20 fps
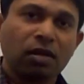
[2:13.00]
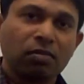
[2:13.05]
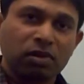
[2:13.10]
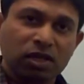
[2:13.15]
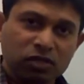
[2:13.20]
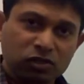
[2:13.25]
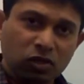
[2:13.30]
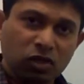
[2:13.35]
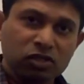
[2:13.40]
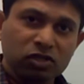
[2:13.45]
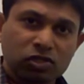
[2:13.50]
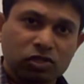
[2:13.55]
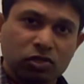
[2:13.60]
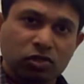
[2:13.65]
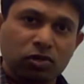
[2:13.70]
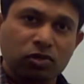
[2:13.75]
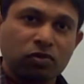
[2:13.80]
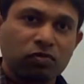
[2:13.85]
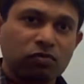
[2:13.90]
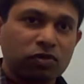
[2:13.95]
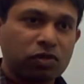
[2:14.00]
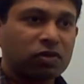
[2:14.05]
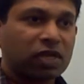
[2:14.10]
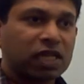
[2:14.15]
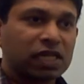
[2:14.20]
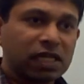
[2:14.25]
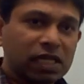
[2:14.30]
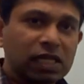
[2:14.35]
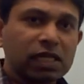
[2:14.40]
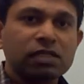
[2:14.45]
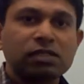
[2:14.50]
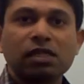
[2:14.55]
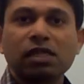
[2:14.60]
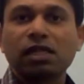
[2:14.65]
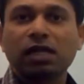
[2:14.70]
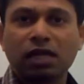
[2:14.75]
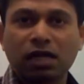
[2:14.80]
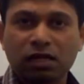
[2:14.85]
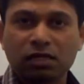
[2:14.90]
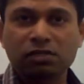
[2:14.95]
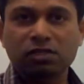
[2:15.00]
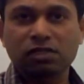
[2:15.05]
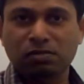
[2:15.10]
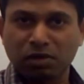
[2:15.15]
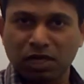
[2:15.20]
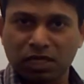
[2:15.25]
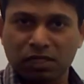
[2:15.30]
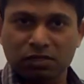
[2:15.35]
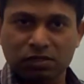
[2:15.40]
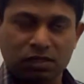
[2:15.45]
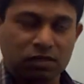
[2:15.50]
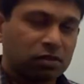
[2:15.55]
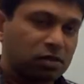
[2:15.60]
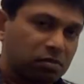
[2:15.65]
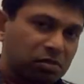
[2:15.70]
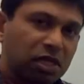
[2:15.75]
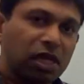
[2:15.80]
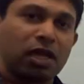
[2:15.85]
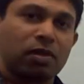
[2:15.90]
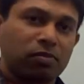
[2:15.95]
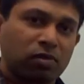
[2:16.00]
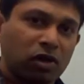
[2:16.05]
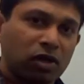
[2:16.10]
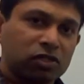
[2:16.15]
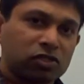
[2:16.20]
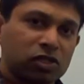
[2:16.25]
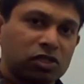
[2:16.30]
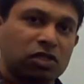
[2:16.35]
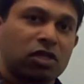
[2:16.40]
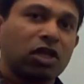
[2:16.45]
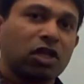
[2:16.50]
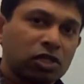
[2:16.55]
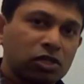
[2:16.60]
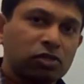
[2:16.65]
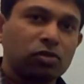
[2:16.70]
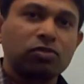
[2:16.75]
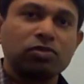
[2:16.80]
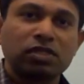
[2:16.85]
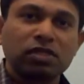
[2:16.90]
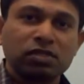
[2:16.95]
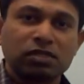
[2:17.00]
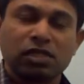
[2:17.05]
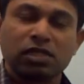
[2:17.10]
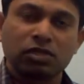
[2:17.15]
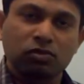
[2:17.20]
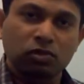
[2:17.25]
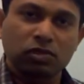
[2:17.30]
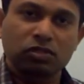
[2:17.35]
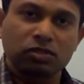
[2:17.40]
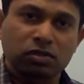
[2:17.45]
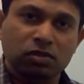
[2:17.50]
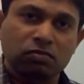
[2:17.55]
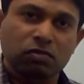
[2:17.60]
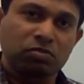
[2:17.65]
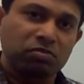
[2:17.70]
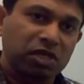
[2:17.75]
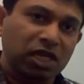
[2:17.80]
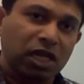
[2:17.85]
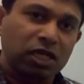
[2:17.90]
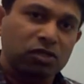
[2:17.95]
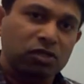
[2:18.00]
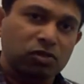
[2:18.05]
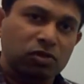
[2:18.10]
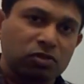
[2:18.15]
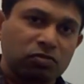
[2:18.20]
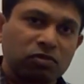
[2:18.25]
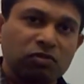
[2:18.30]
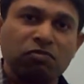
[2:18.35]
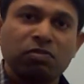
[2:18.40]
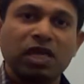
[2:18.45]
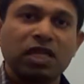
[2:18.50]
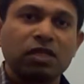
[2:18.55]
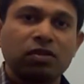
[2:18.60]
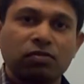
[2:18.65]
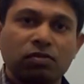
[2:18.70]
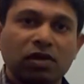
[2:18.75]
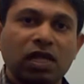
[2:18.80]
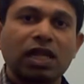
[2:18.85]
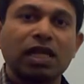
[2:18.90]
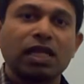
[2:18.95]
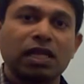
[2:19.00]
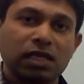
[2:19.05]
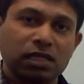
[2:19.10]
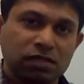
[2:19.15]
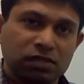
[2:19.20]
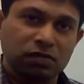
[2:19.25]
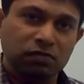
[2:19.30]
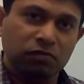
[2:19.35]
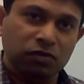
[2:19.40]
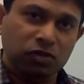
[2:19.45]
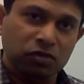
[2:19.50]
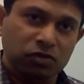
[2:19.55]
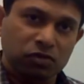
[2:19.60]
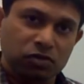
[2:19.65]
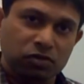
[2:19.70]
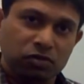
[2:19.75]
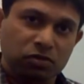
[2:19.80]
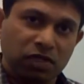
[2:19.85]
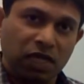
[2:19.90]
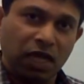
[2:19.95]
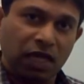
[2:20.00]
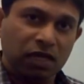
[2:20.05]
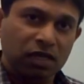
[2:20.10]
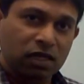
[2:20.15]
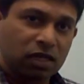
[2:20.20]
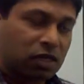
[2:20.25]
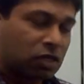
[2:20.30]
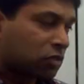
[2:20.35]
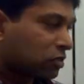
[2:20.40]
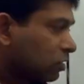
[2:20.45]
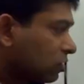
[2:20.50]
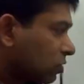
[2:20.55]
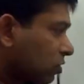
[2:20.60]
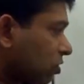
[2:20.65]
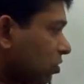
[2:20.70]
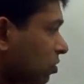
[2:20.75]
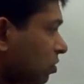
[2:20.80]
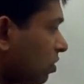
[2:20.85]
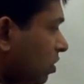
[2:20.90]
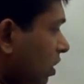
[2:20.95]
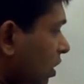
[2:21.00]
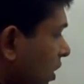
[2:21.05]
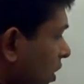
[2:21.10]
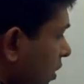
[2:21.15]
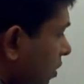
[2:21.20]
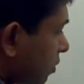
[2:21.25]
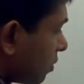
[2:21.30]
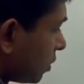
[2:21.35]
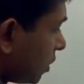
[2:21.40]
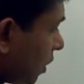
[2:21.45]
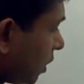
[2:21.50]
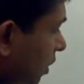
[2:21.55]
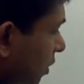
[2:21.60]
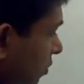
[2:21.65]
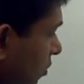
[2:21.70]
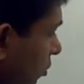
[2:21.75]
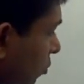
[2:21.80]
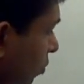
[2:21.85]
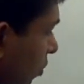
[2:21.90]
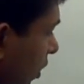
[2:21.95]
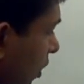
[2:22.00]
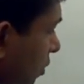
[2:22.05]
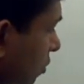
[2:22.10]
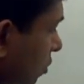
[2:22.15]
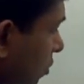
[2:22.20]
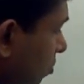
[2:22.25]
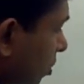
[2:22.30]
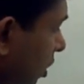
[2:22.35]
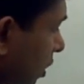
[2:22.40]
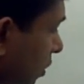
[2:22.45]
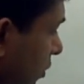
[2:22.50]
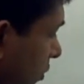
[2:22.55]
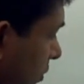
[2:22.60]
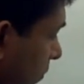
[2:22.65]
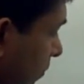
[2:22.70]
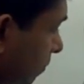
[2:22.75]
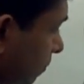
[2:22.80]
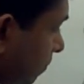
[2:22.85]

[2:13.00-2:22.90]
Plus also, you can easily customize the BI project using SQL Server BI tools. We've made it really easy for you to do that. So the third thing is easy to customize.